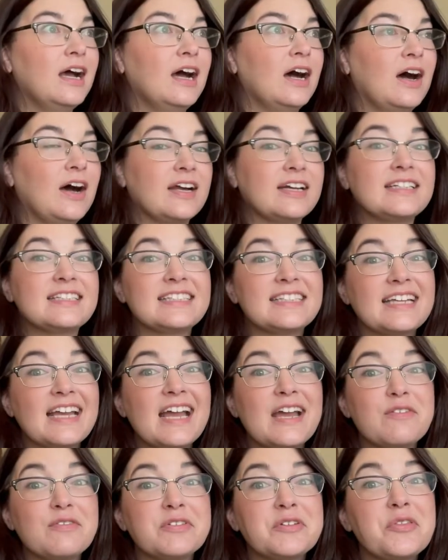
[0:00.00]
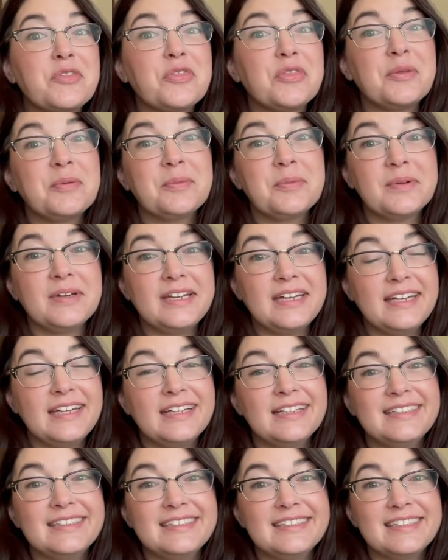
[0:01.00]
honestly, I have like
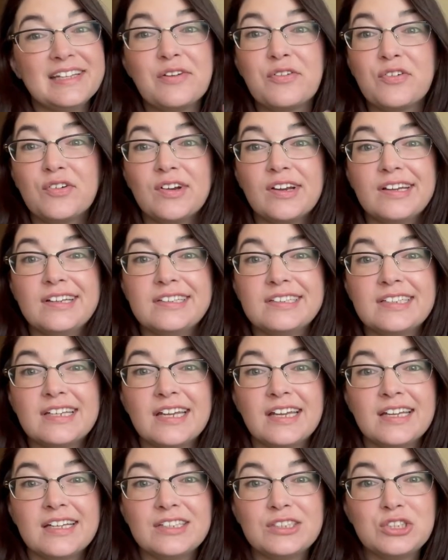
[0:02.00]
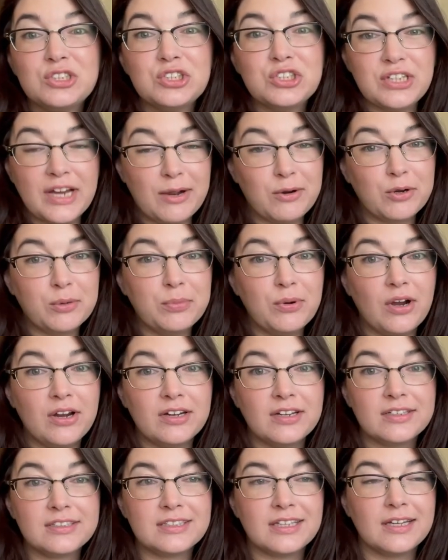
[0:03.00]
three different shower
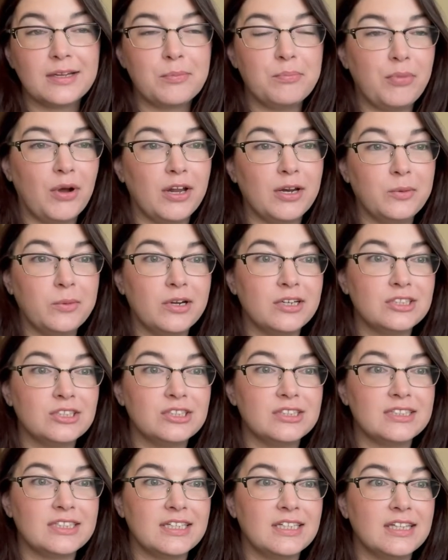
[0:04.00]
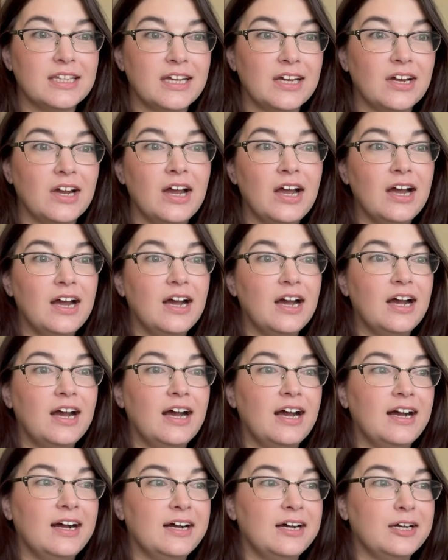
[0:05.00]
products, like body washes in there.
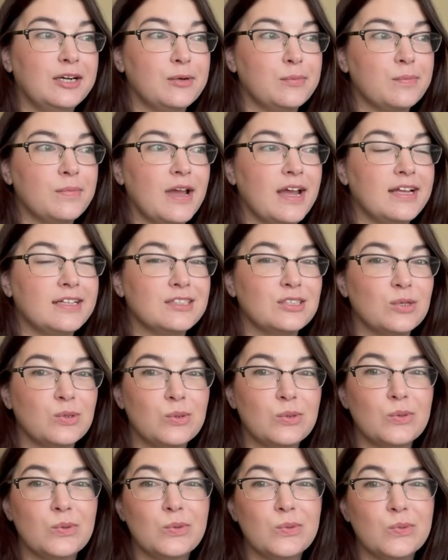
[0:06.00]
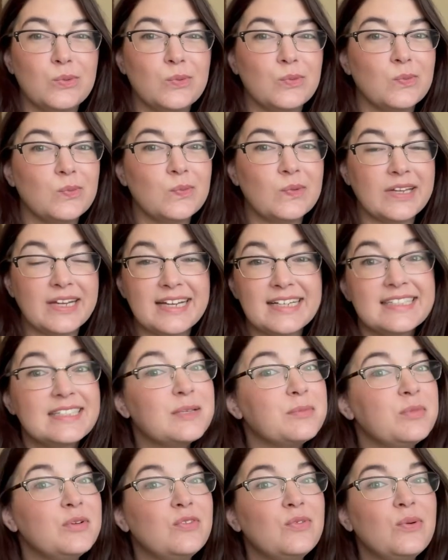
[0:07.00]
Um, and so, like I
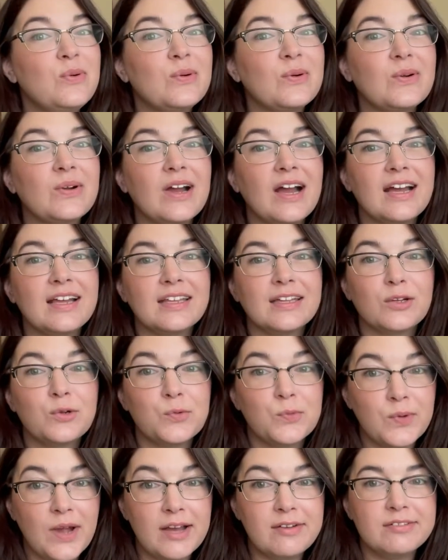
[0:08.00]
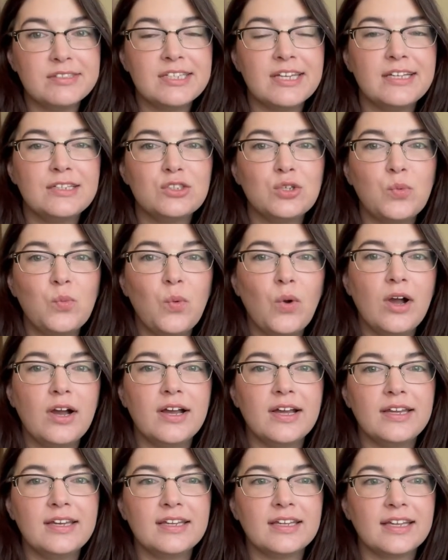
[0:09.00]
said before, I like gravitate to
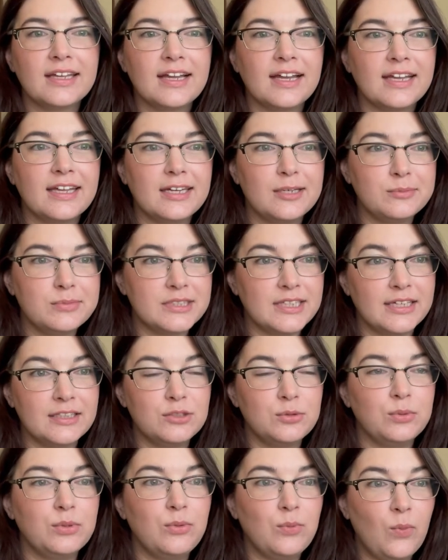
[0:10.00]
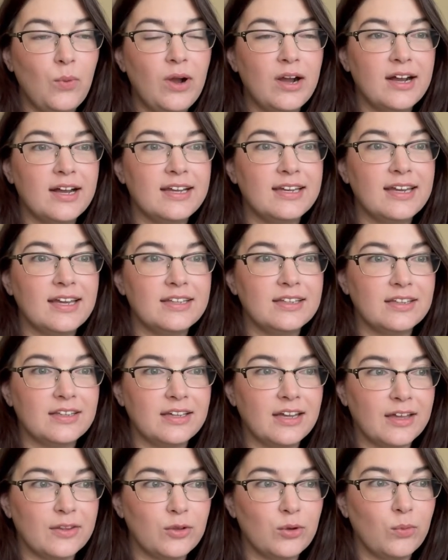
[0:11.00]
one, like I get obsessed with one, and then
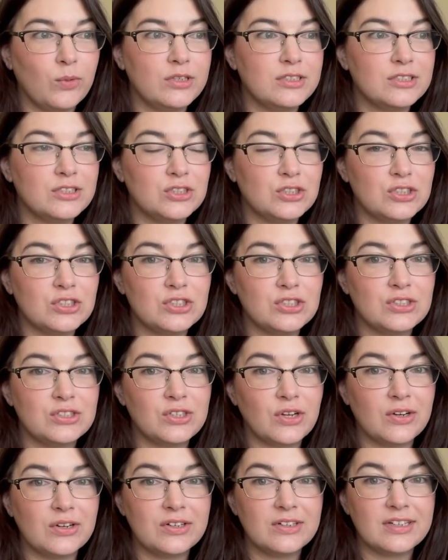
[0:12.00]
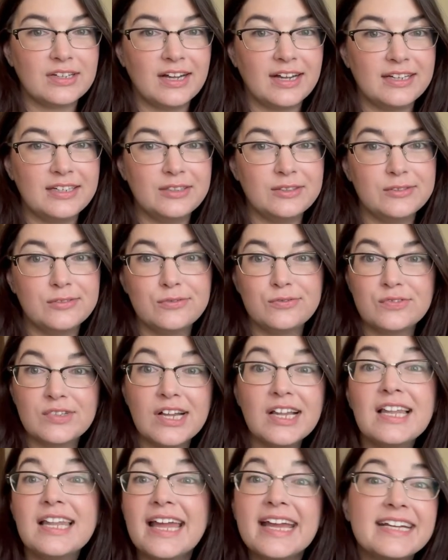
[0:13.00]
the other ones just start kind of
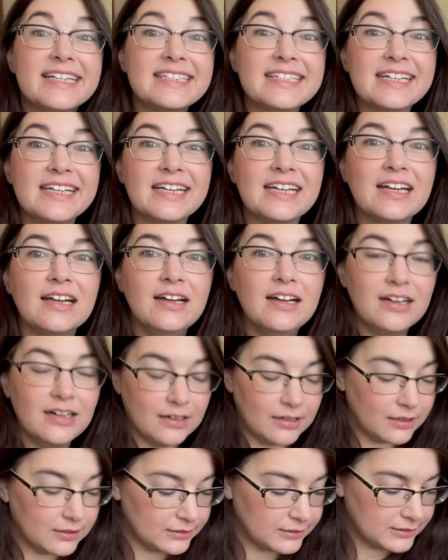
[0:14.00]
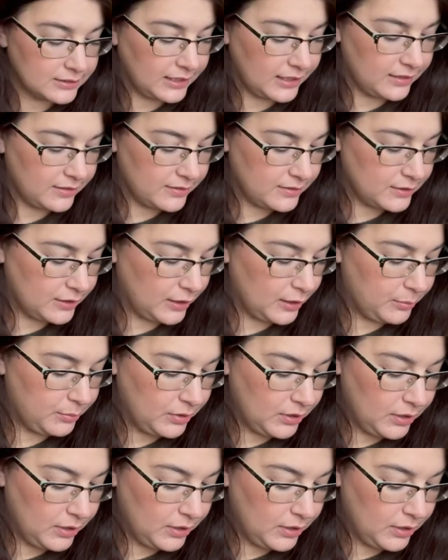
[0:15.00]
collecting on the side of the tub.